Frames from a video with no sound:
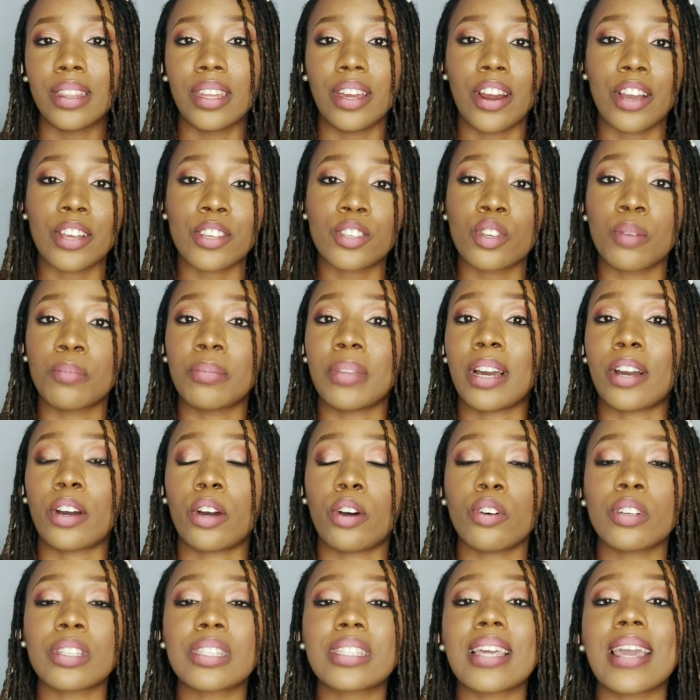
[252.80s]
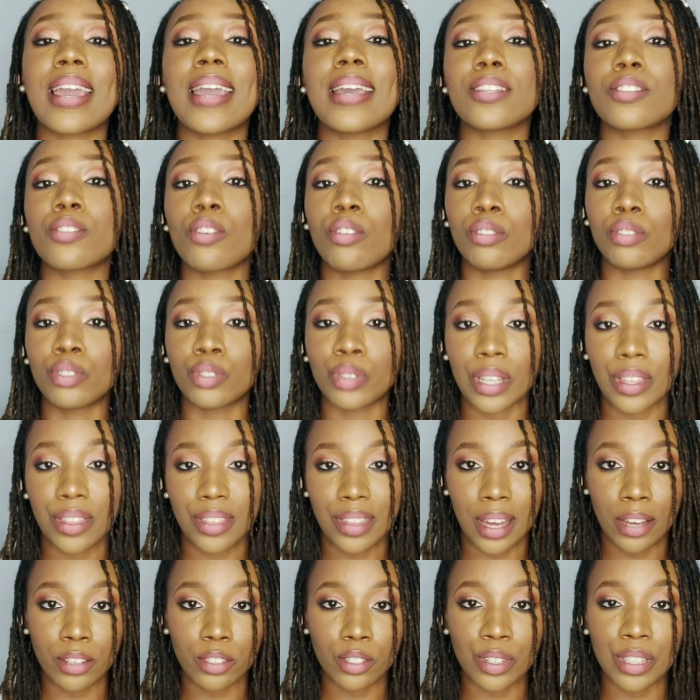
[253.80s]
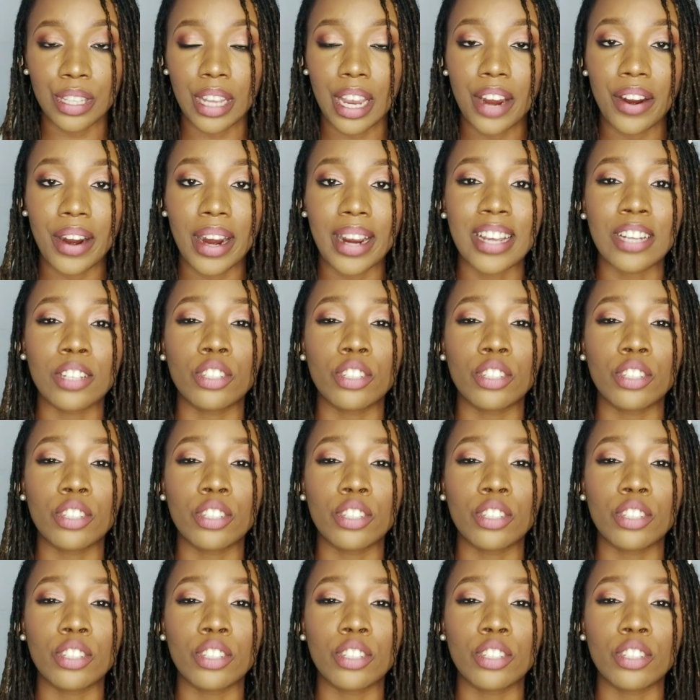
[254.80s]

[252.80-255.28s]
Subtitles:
There are some that cost 800,000 naira.